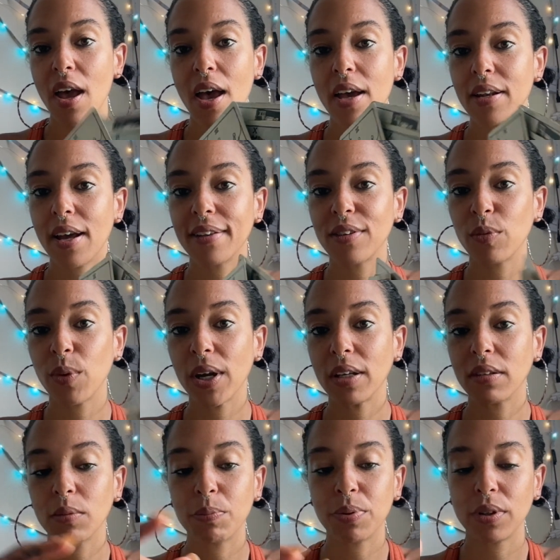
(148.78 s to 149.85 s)
and not the way
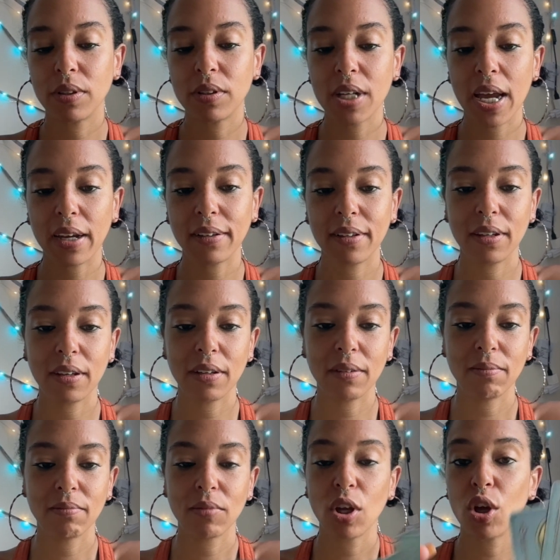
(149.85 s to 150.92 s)
to protect the
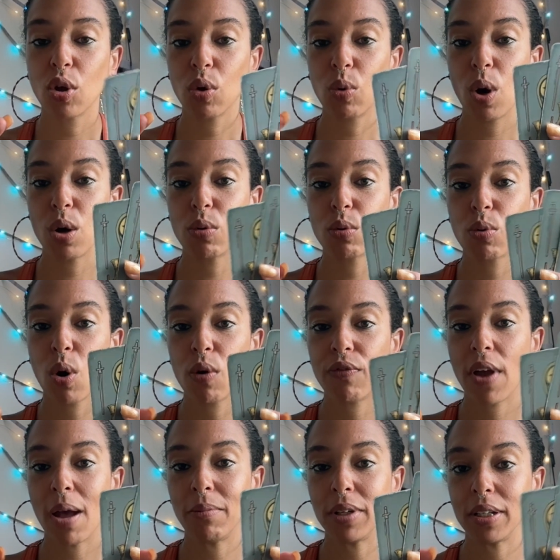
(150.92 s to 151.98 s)
quote-unquote
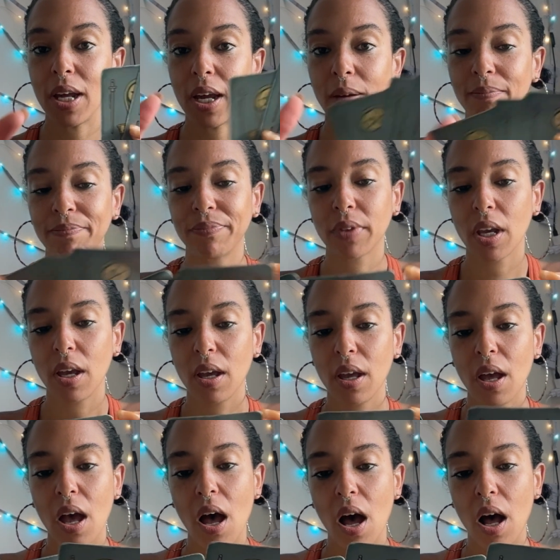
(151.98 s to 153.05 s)
family name.
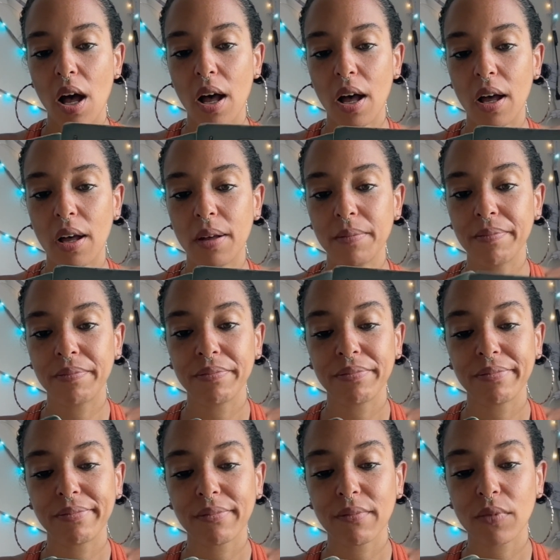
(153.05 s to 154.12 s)

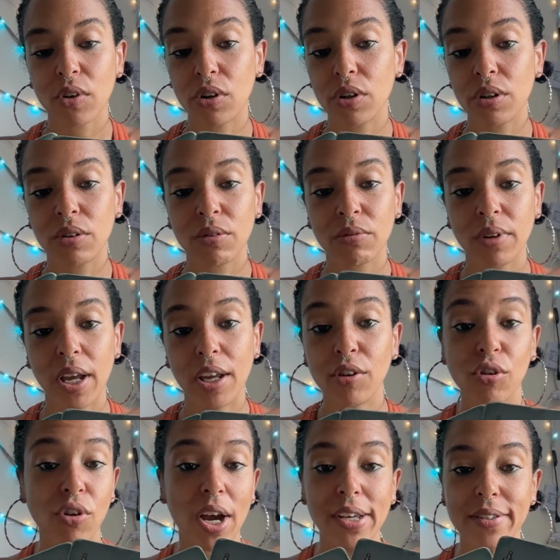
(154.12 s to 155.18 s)
You're
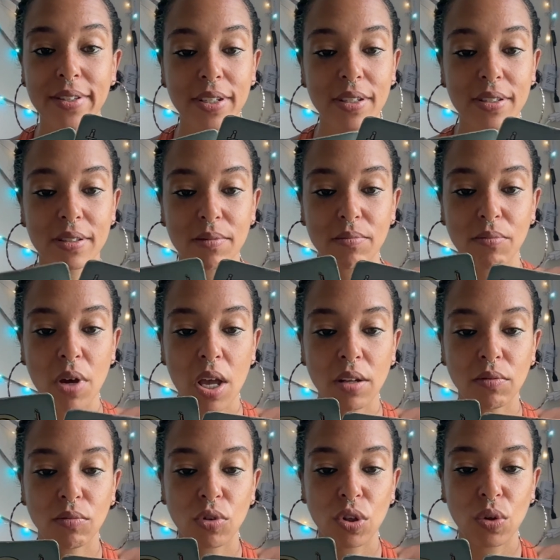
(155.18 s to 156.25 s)
in crisis,
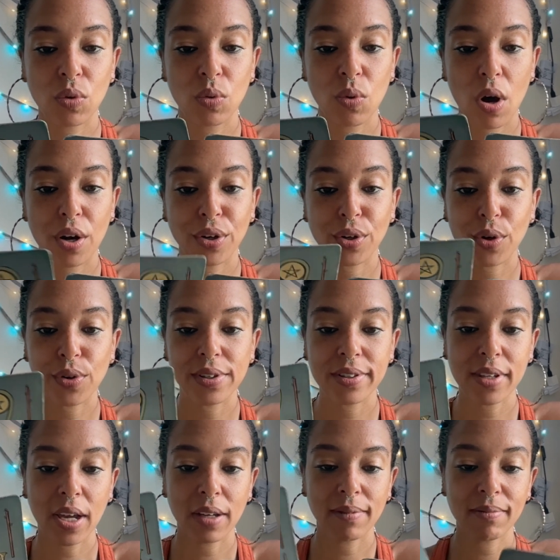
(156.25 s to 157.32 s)
but you are an earth
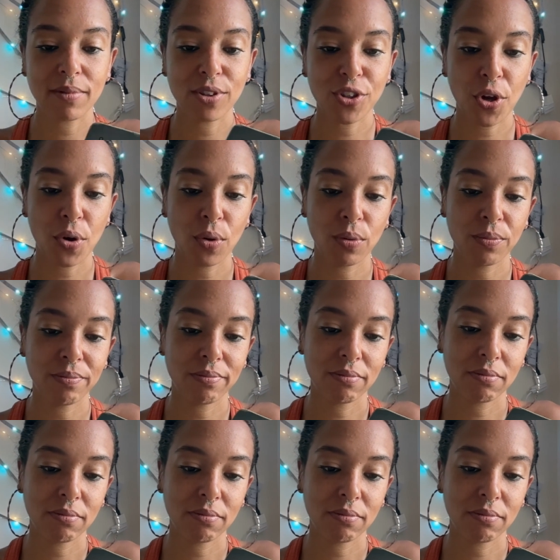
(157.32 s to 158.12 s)
sign, so